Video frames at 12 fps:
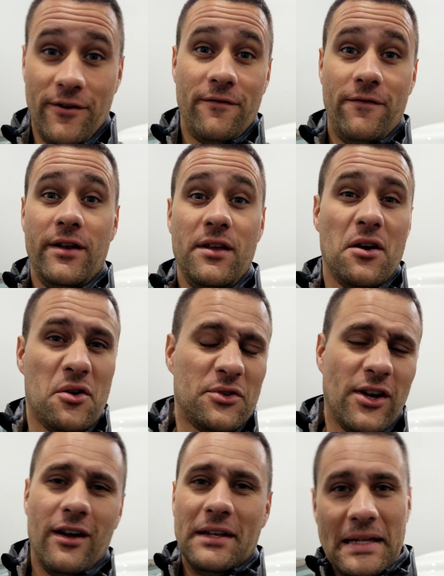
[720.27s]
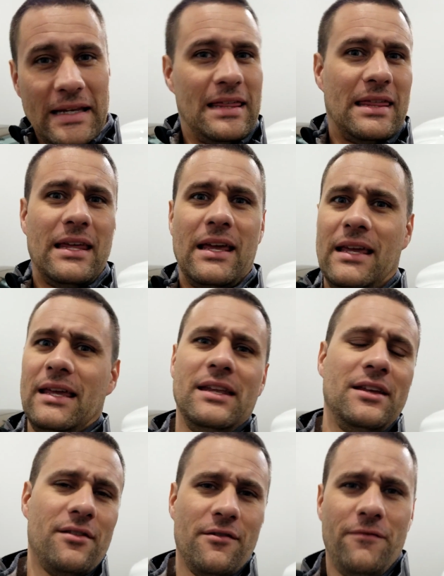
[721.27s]
videos on anything,
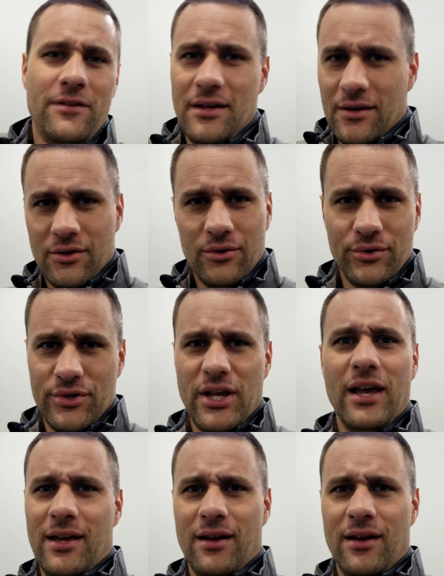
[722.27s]
any of the vehicles,